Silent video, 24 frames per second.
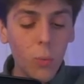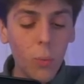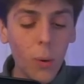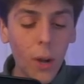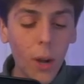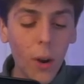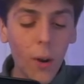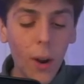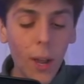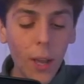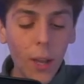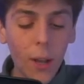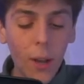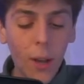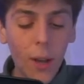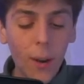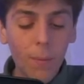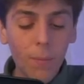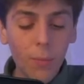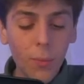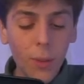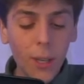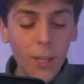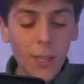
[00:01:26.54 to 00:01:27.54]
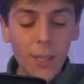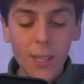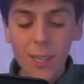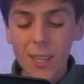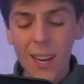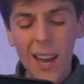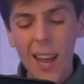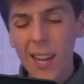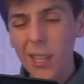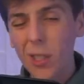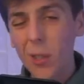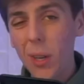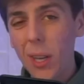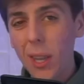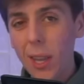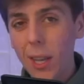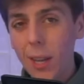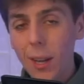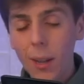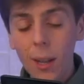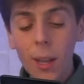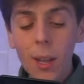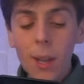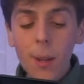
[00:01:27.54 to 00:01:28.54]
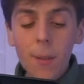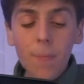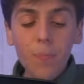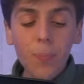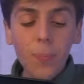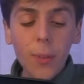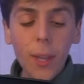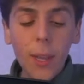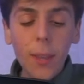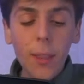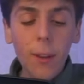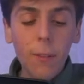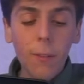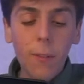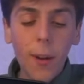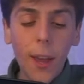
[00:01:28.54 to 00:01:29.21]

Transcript: Twitter icon. This isn't actually the the